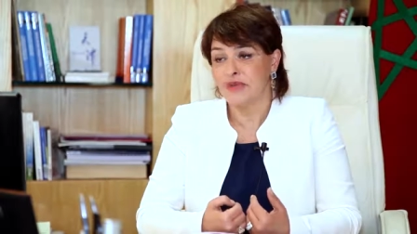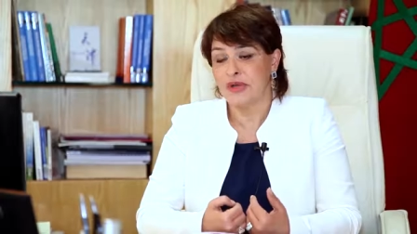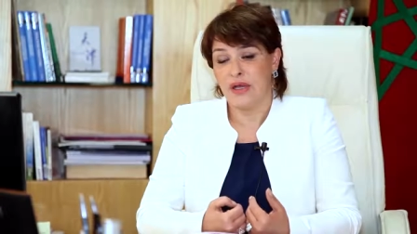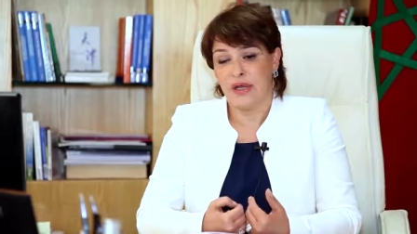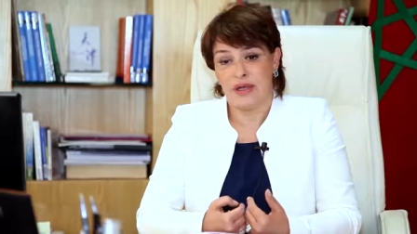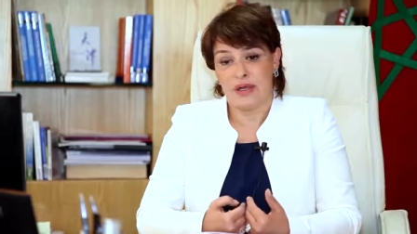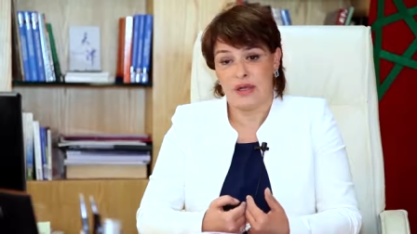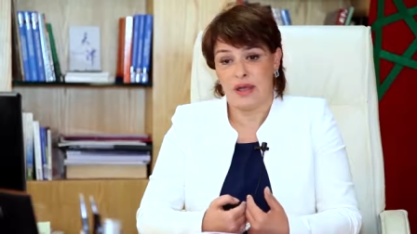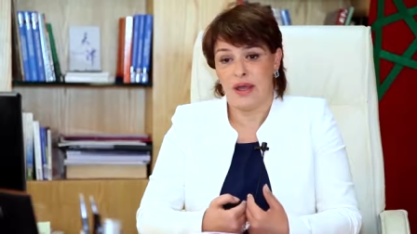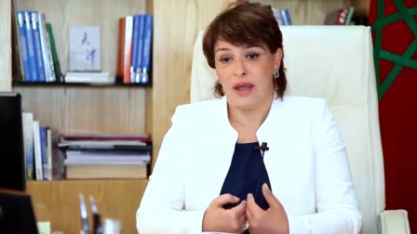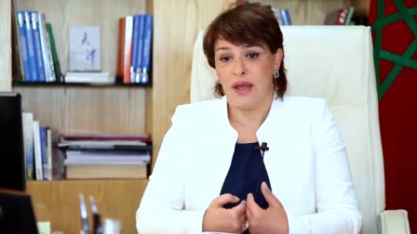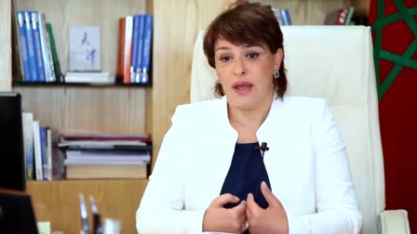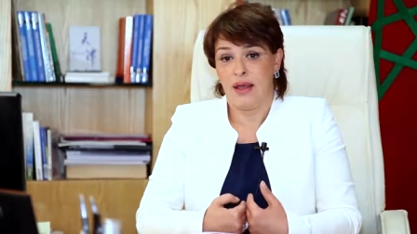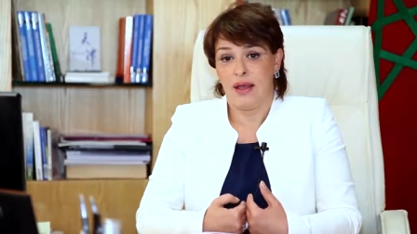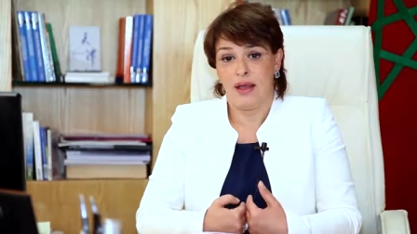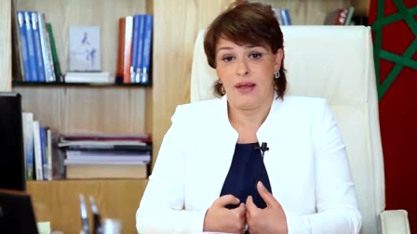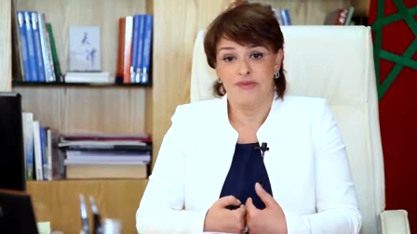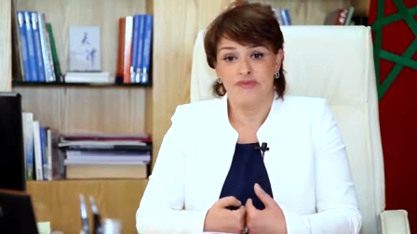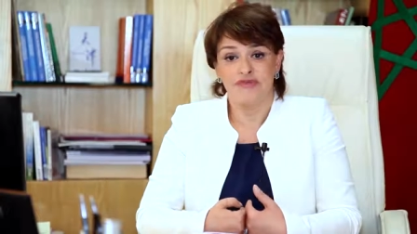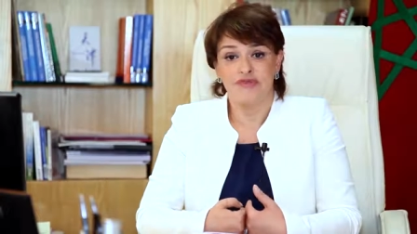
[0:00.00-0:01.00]

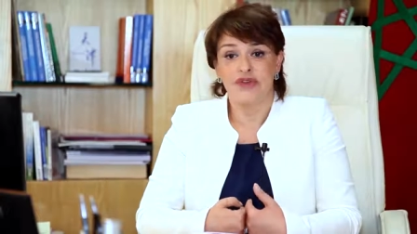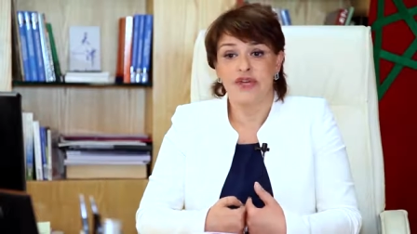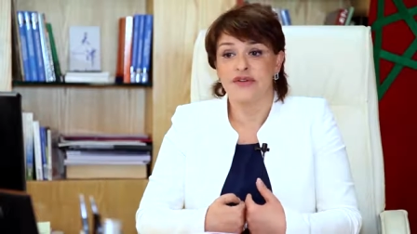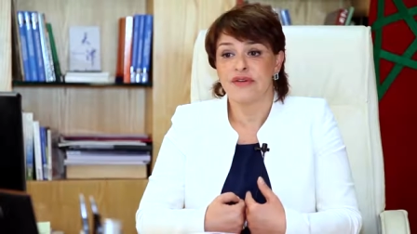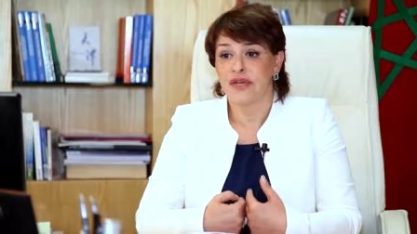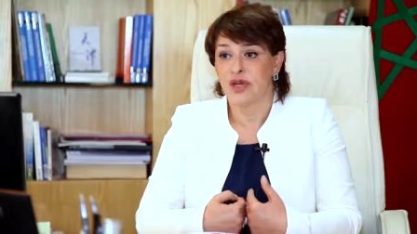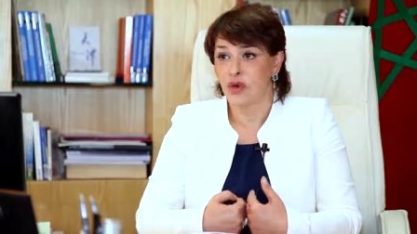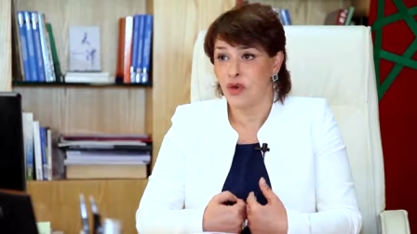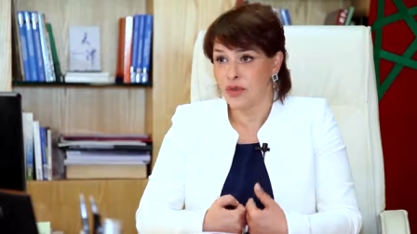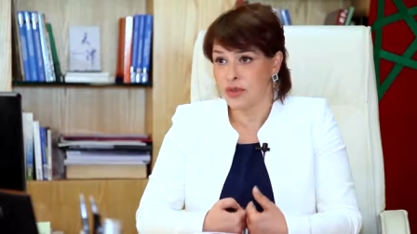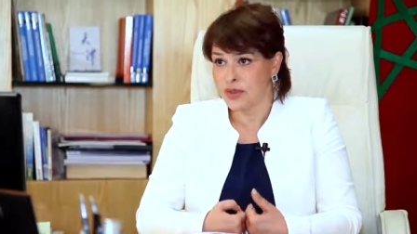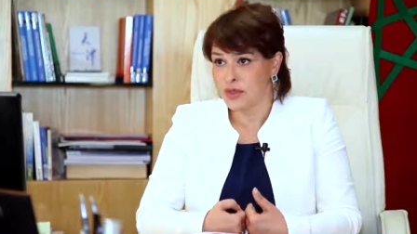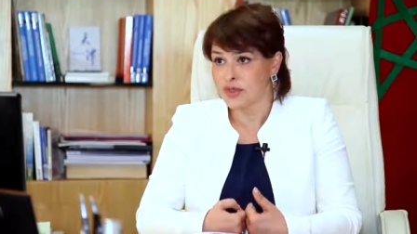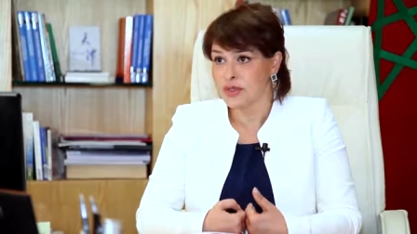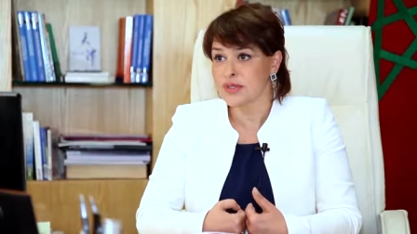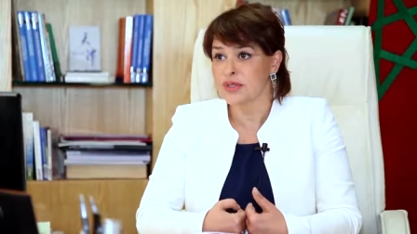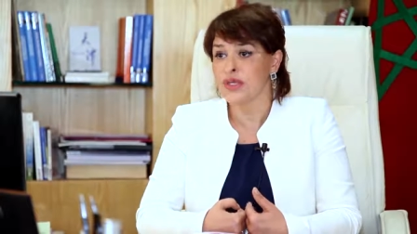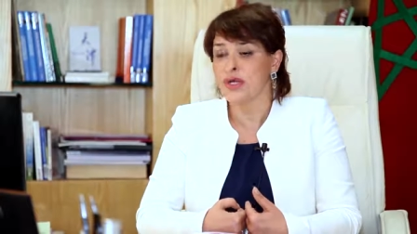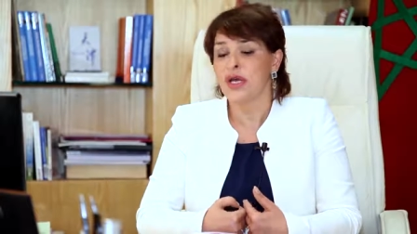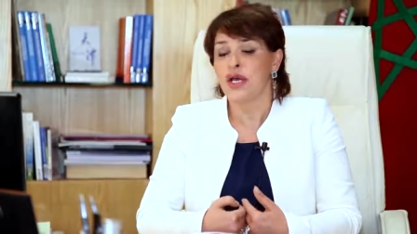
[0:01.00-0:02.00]
I'm very honored
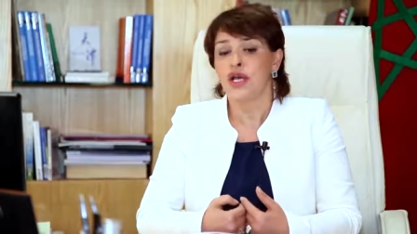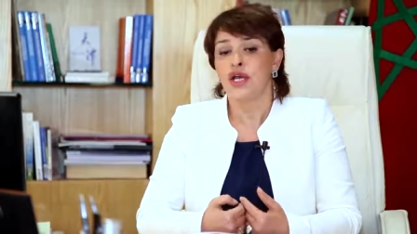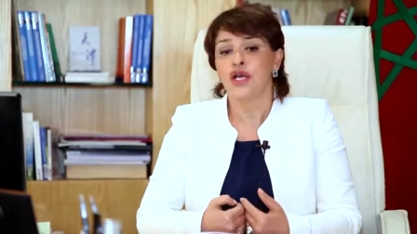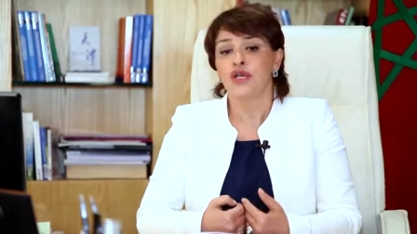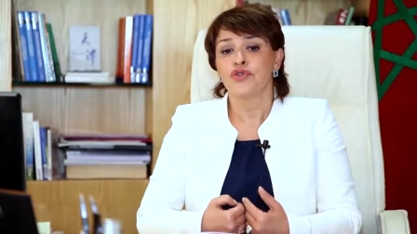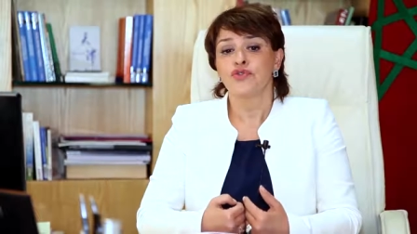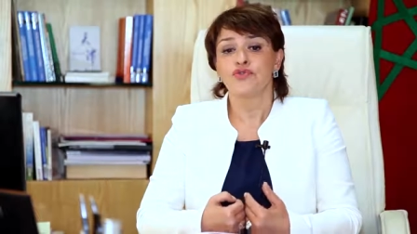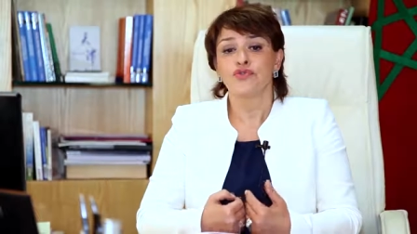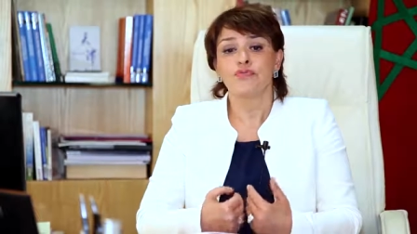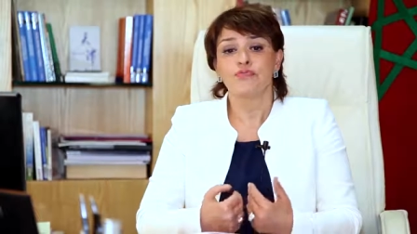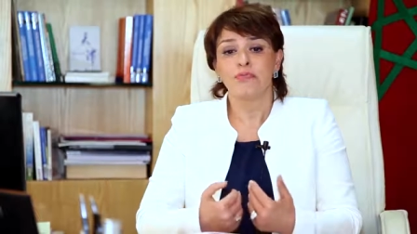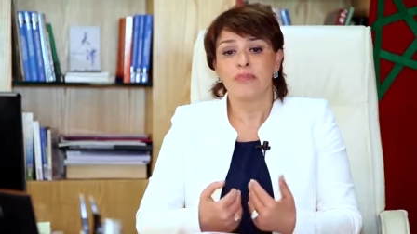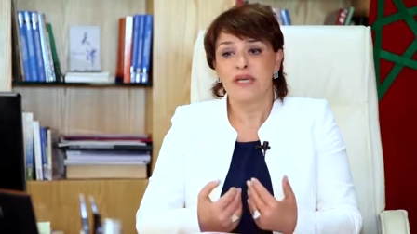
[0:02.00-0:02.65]
to